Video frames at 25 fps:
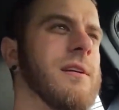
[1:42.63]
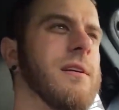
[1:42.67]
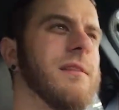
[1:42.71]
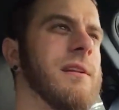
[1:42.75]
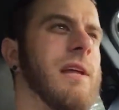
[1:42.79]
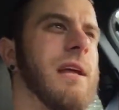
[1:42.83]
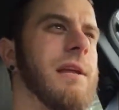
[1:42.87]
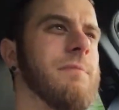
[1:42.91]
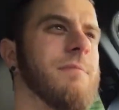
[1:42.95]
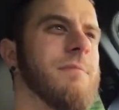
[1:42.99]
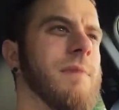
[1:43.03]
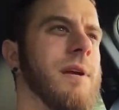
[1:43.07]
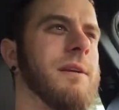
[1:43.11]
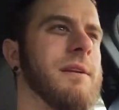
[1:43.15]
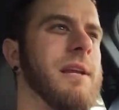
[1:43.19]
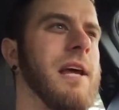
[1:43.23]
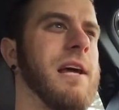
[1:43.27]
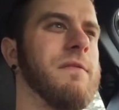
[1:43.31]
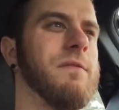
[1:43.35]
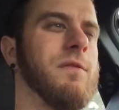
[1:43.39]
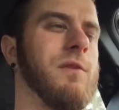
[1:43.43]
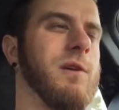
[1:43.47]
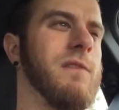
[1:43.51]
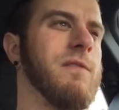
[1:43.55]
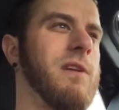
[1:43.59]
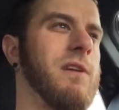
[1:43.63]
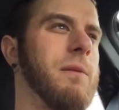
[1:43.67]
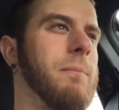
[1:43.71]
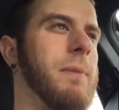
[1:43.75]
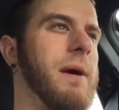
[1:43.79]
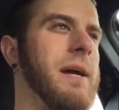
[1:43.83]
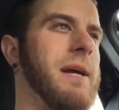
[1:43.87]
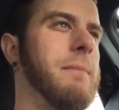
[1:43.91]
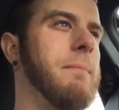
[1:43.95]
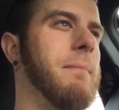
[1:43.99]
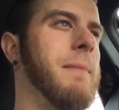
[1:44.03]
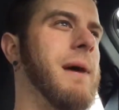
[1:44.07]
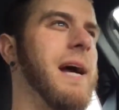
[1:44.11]
they take forever to
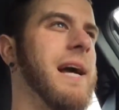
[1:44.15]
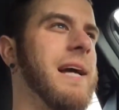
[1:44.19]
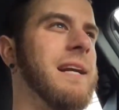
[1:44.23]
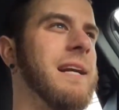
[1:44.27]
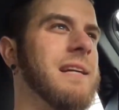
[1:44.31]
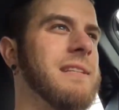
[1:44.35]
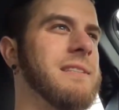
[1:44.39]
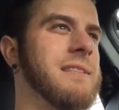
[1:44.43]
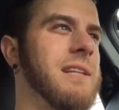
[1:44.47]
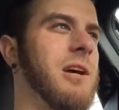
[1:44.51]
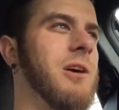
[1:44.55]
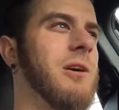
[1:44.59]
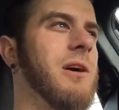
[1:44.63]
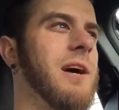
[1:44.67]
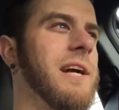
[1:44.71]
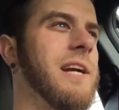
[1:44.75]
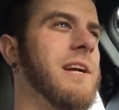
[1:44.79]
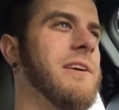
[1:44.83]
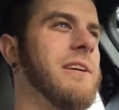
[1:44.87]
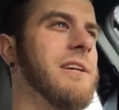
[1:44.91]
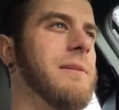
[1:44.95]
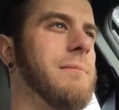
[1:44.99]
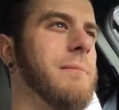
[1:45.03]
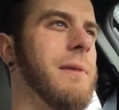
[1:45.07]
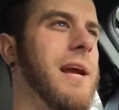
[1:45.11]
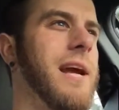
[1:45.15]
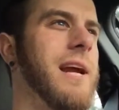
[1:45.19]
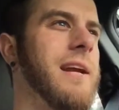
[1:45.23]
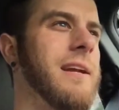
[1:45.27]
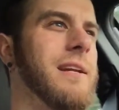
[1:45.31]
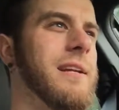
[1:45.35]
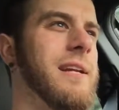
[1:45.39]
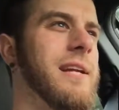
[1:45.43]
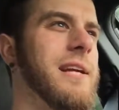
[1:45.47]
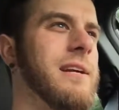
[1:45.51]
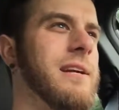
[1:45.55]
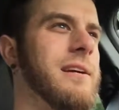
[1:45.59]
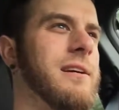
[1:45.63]
pay him back. And I said, "Oh, I hear you, man."
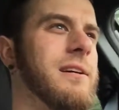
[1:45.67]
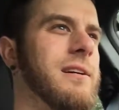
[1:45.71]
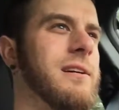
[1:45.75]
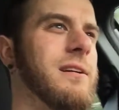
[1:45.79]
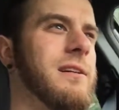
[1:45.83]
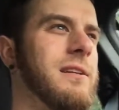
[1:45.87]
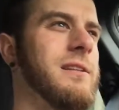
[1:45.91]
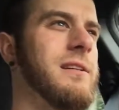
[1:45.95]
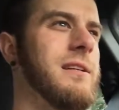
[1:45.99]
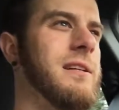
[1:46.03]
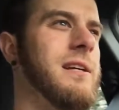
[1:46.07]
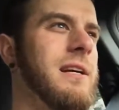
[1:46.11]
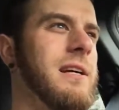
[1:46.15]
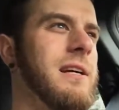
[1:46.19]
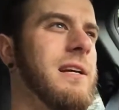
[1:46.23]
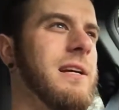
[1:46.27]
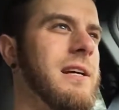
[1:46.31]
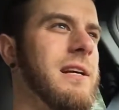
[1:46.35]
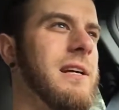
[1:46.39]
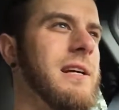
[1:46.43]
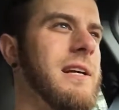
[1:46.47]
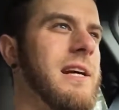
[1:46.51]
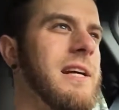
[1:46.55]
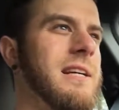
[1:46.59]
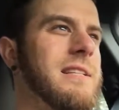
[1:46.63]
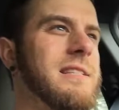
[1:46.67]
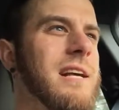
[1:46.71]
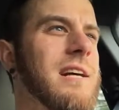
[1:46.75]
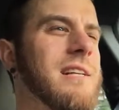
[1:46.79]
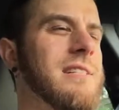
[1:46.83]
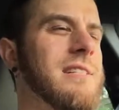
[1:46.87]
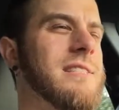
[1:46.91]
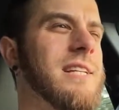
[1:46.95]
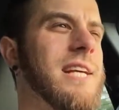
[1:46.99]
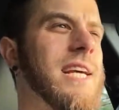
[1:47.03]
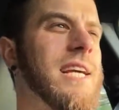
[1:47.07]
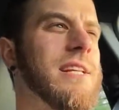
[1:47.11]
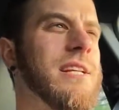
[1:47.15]
And he said, "I'll
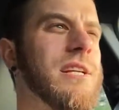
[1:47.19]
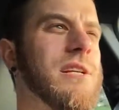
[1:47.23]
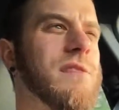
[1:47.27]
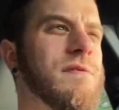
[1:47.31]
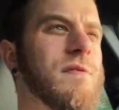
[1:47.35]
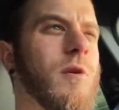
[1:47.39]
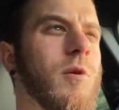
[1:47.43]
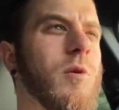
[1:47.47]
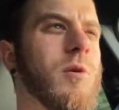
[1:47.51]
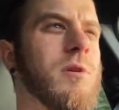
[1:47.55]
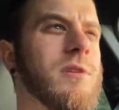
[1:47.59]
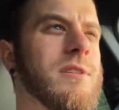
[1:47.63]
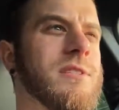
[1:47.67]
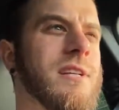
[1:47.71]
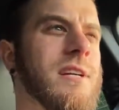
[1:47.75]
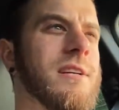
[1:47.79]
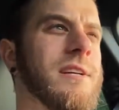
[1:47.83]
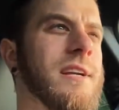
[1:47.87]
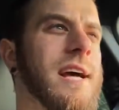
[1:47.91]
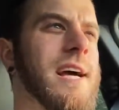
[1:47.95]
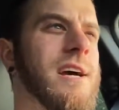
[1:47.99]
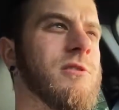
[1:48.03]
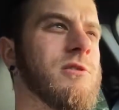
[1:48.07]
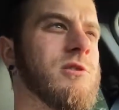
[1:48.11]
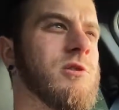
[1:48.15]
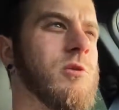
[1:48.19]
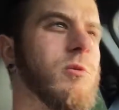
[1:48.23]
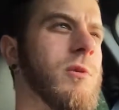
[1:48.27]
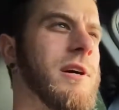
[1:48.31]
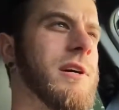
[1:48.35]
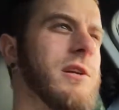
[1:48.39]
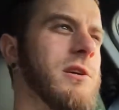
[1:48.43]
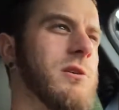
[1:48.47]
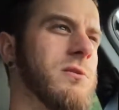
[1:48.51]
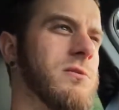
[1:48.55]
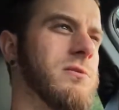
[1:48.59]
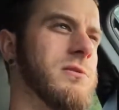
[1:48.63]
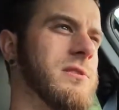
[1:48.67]
say these 4 Sundown
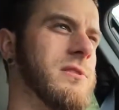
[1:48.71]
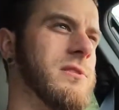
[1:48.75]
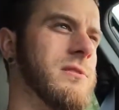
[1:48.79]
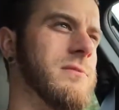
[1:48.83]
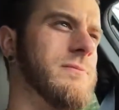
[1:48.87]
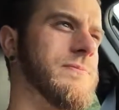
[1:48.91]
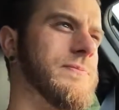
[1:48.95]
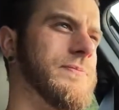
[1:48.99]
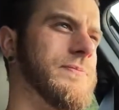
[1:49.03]
12s,"